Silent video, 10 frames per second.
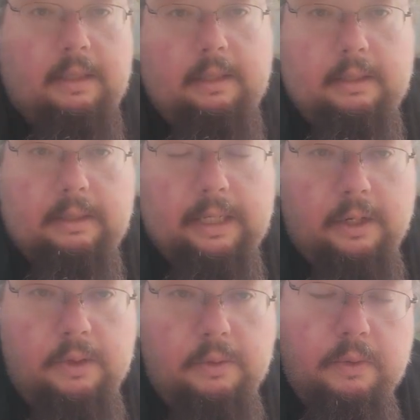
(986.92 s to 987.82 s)
They
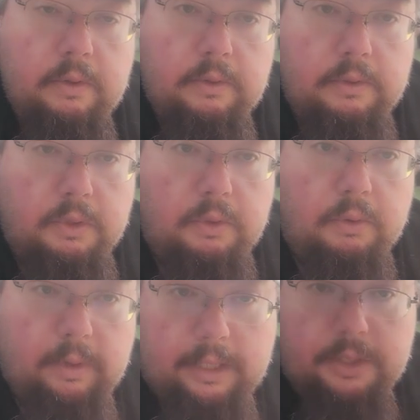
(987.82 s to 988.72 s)
go
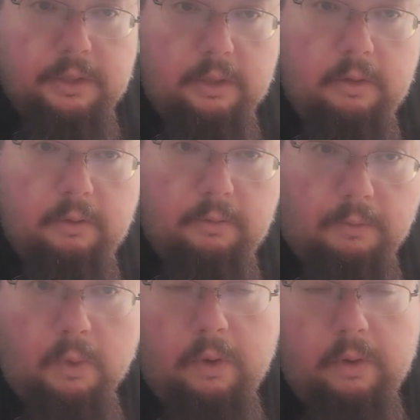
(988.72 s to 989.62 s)
to register
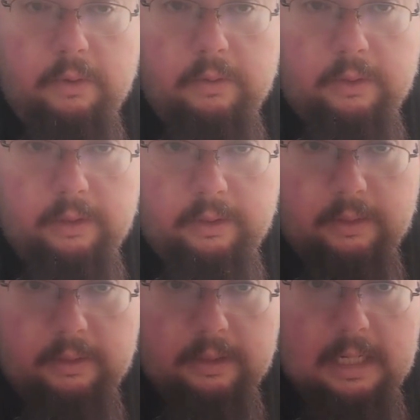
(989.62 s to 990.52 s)
for
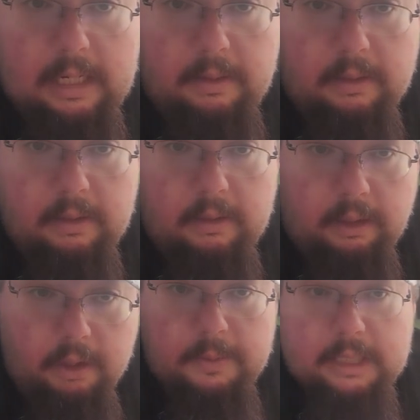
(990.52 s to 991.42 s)
the
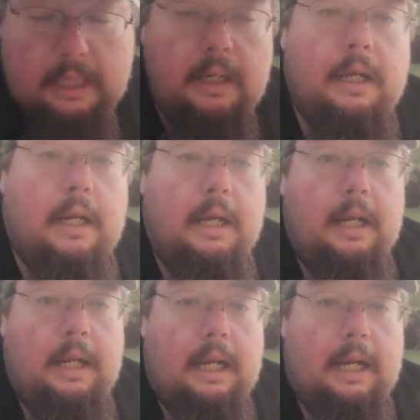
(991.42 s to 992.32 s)
Kumite,
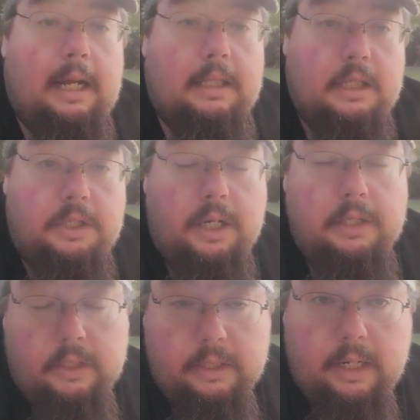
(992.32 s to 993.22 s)
and the
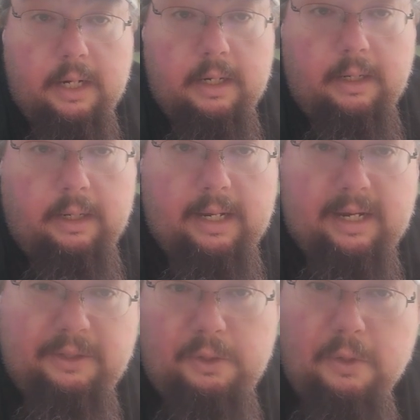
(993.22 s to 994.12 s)
judges there, they're
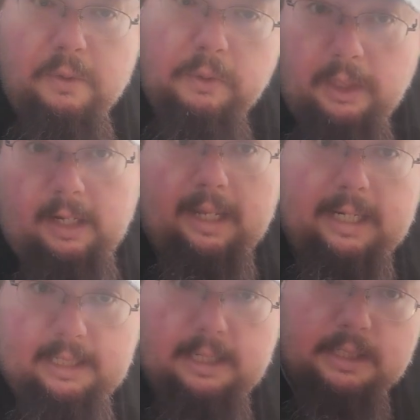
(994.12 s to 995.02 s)
like, you don't look
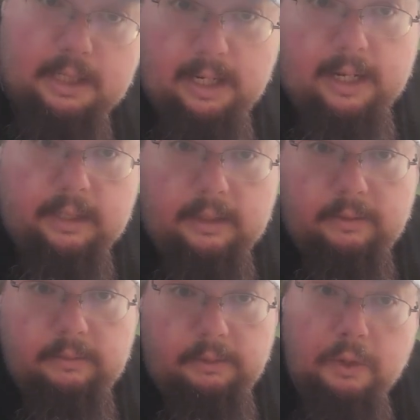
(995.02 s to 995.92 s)
like a
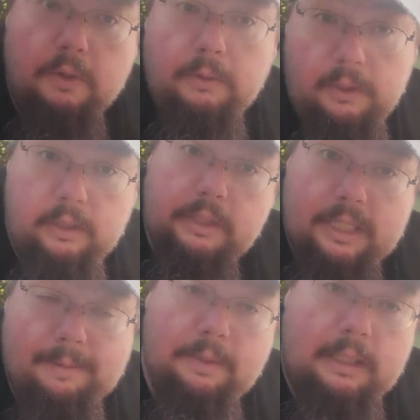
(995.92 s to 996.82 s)
Tanaka, you don't look
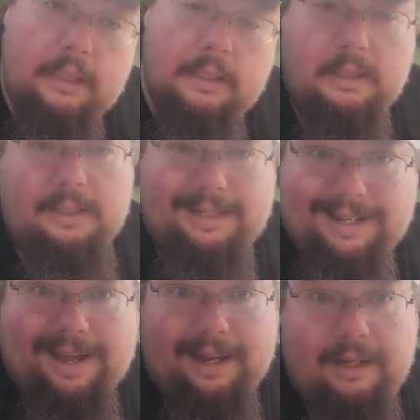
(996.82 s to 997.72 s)
Japanese, because
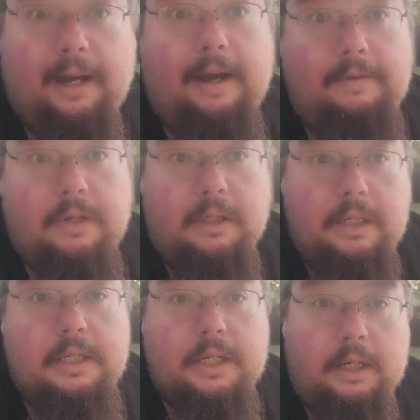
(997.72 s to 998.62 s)
he's not,
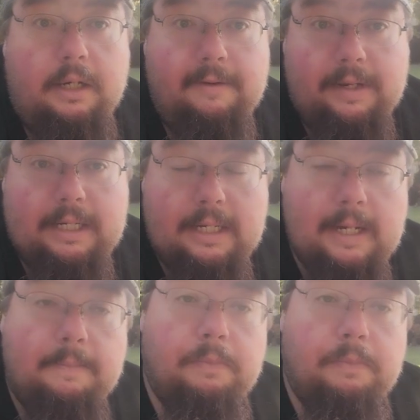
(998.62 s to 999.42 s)
obviously, he's Jean-Claude Van Damme.